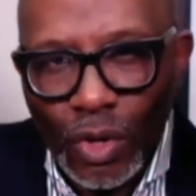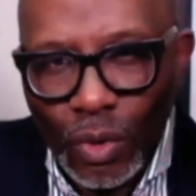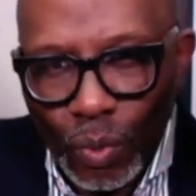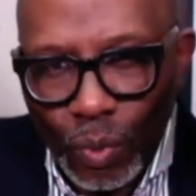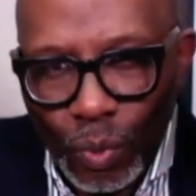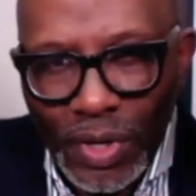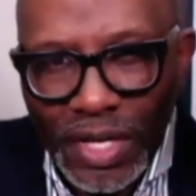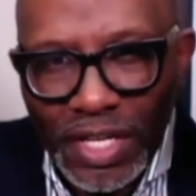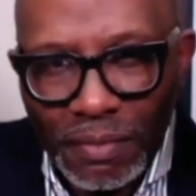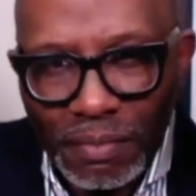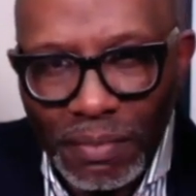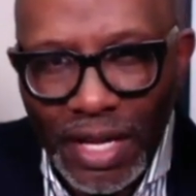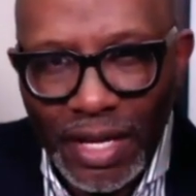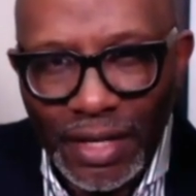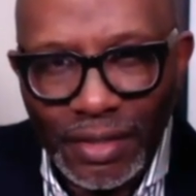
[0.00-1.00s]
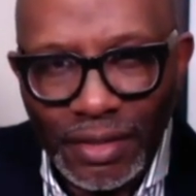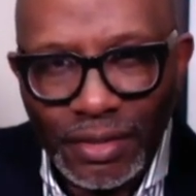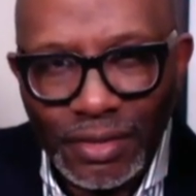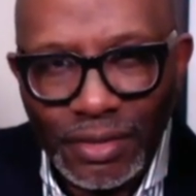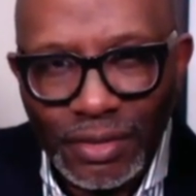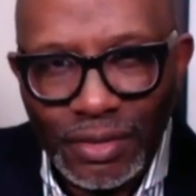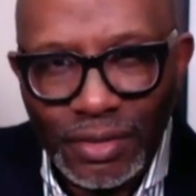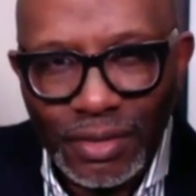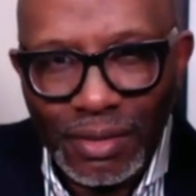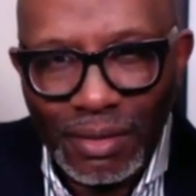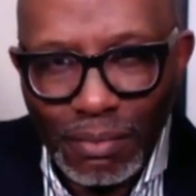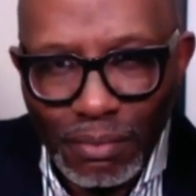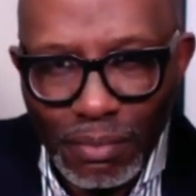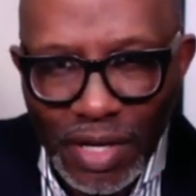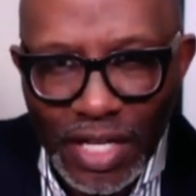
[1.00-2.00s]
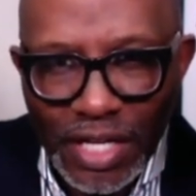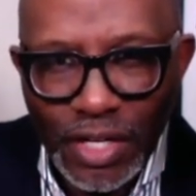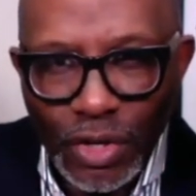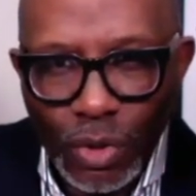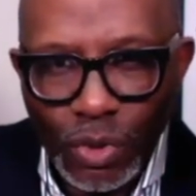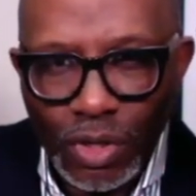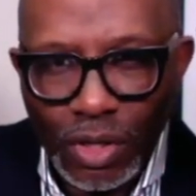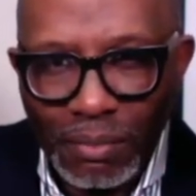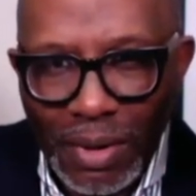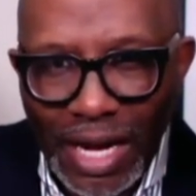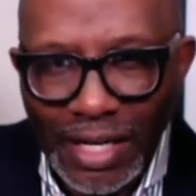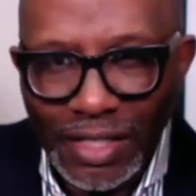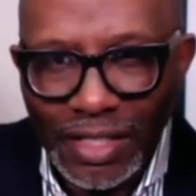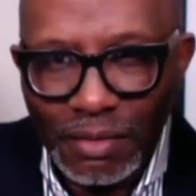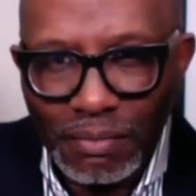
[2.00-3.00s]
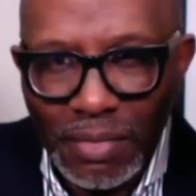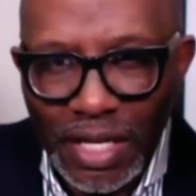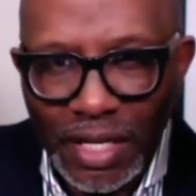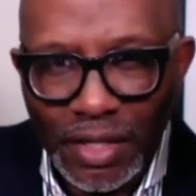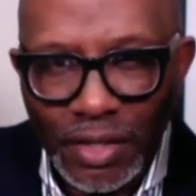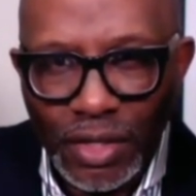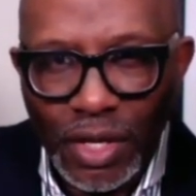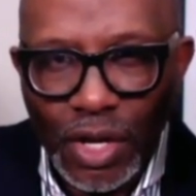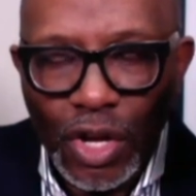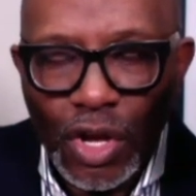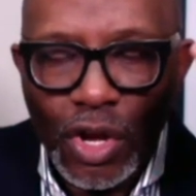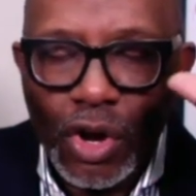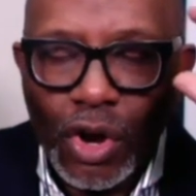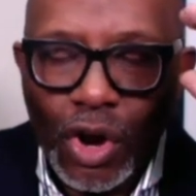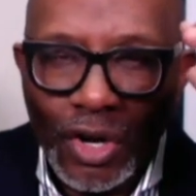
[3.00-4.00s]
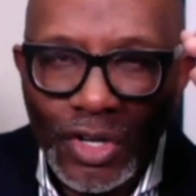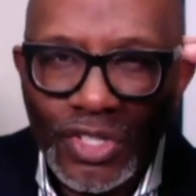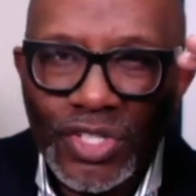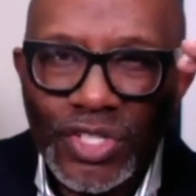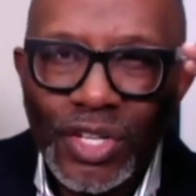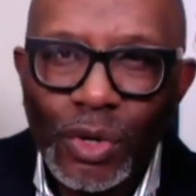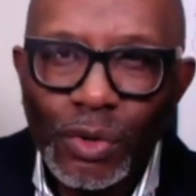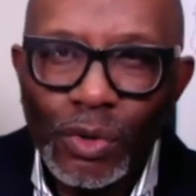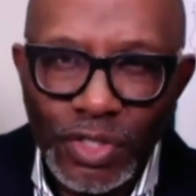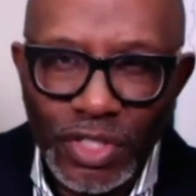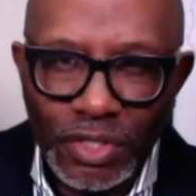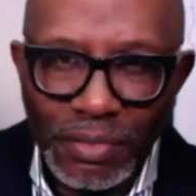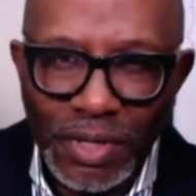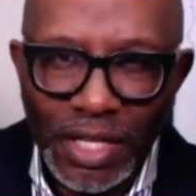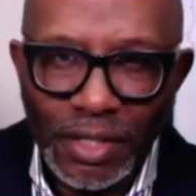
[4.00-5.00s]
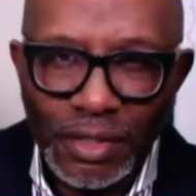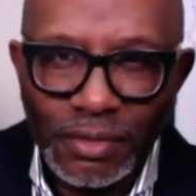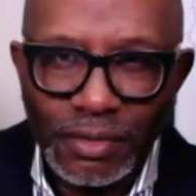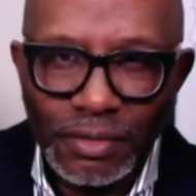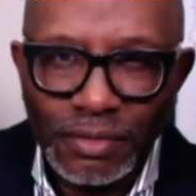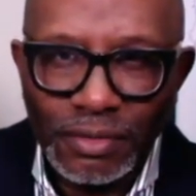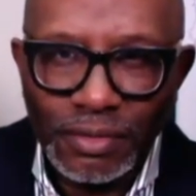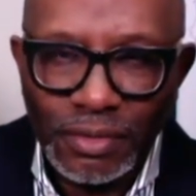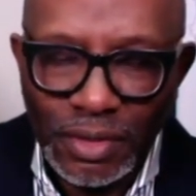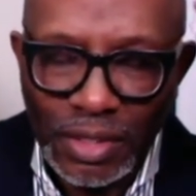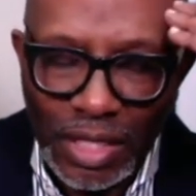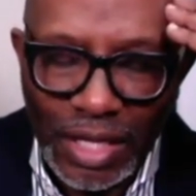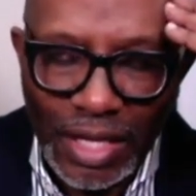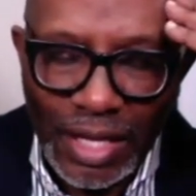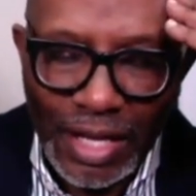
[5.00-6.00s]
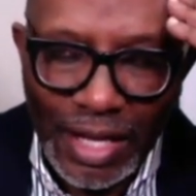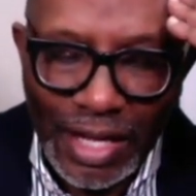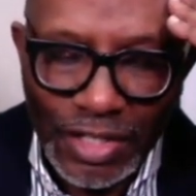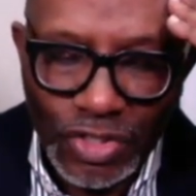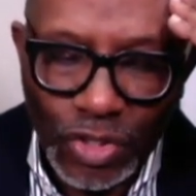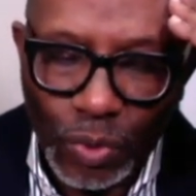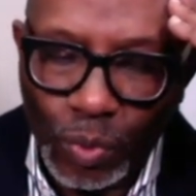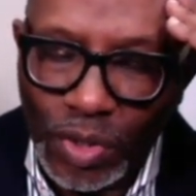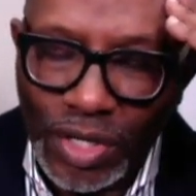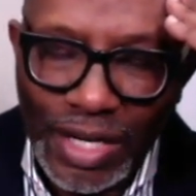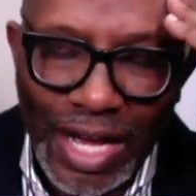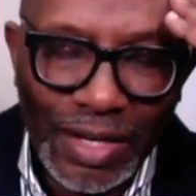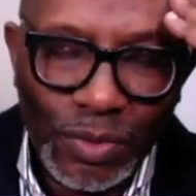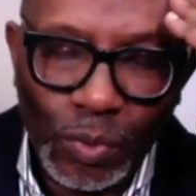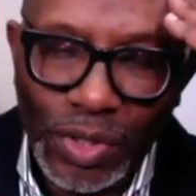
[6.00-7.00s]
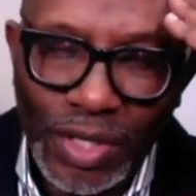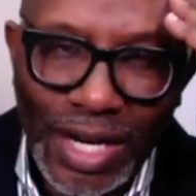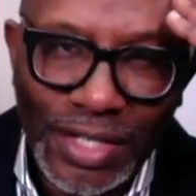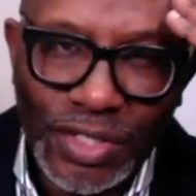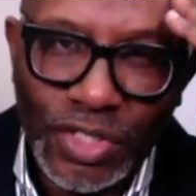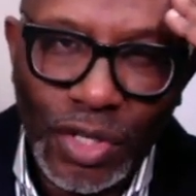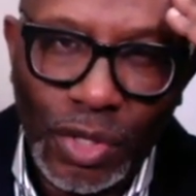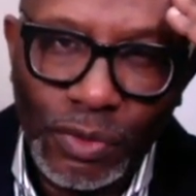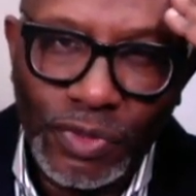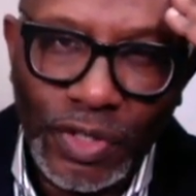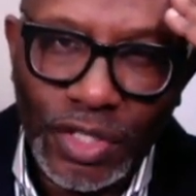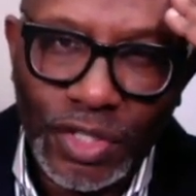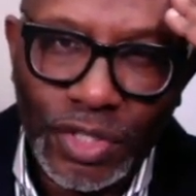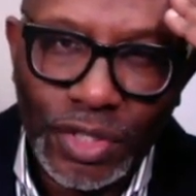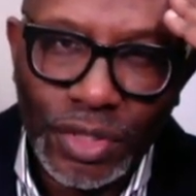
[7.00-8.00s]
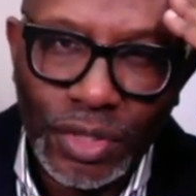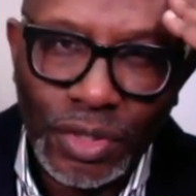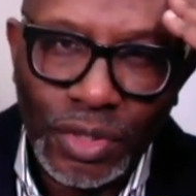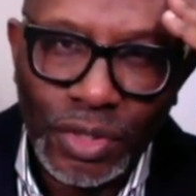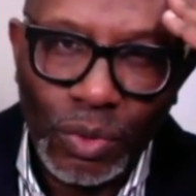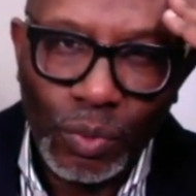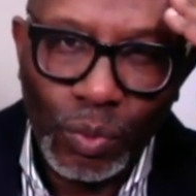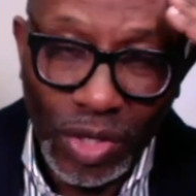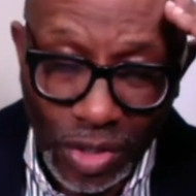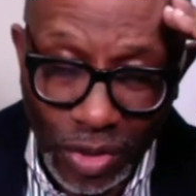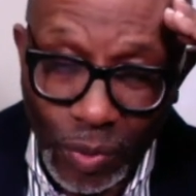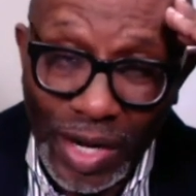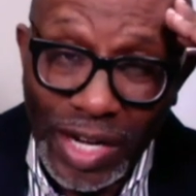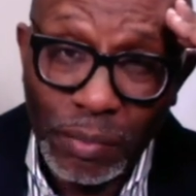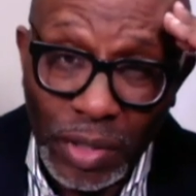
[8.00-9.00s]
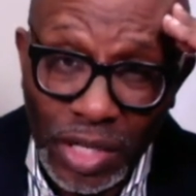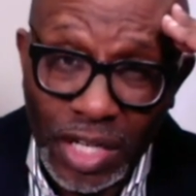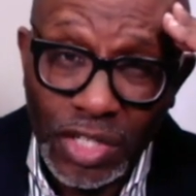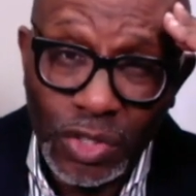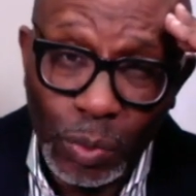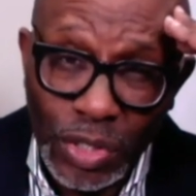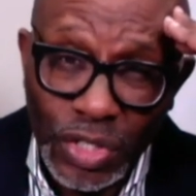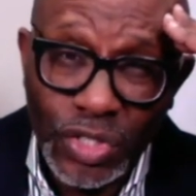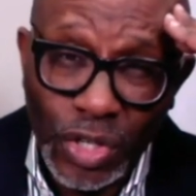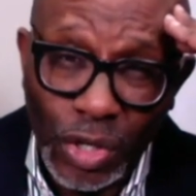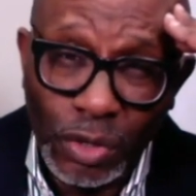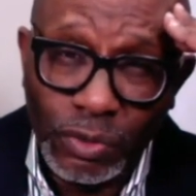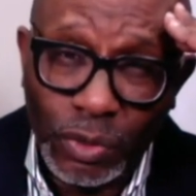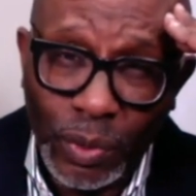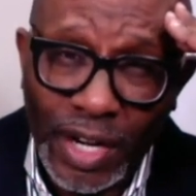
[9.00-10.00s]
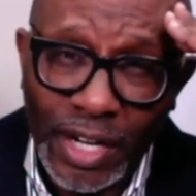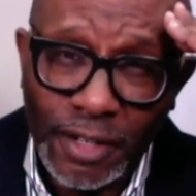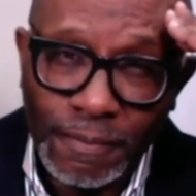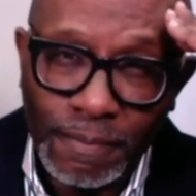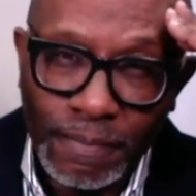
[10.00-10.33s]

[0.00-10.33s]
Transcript: Weak men, mediocre minded men are selfish men. And so we're not we're not selfish. We're great because we serve great.